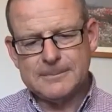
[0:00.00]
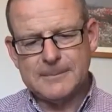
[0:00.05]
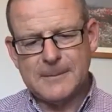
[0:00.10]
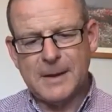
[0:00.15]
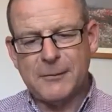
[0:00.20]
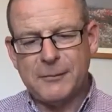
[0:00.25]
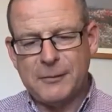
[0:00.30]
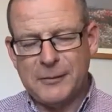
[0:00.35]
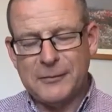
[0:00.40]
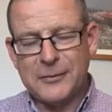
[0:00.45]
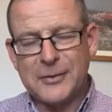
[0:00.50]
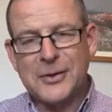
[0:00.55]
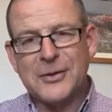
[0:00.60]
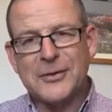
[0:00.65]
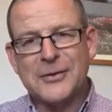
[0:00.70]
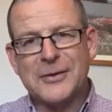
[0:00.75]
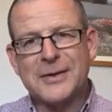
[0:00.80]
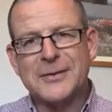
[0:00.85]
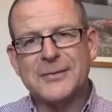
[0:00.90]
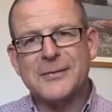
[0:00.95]
If you've
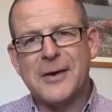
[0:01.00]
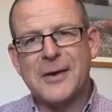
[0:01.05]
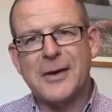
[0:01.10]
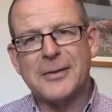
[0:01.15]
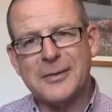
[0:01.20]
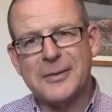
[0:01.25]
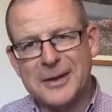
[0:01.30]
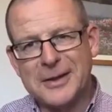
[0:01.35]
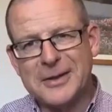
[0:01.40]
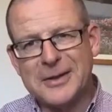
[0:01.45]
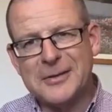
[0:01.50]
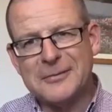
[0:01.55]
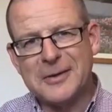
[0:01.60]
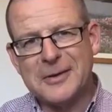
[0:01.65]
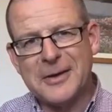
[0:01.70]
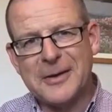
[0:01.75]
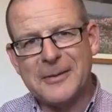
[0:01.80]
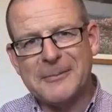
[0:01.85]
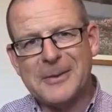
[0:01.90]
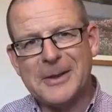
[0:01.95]
got this far, thank you
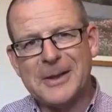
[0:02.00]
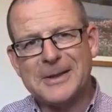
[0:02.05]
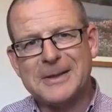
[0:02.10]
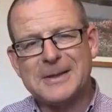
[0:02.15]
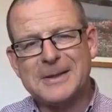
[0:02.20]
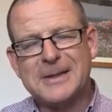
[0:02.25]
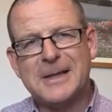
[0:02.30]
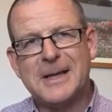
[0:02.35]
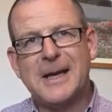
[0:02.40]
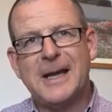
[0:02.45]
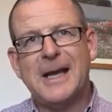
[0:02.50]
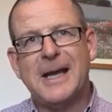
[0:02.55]
very much.